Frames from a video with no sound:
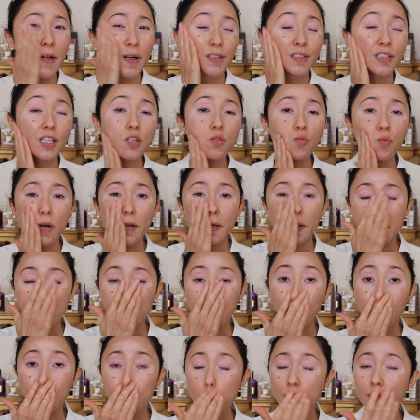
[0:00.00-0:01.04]
This one is
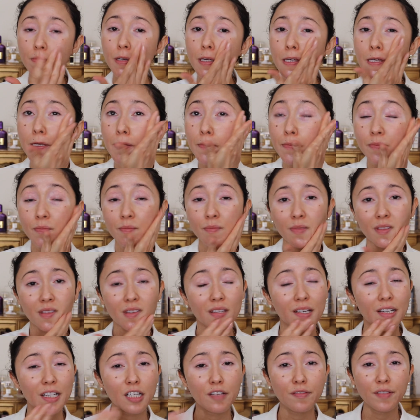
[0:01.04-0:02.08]
going to be
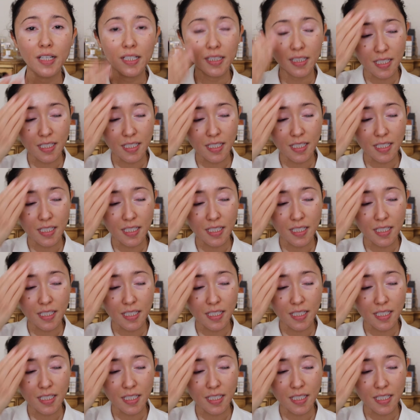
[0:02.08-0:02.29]
kind of like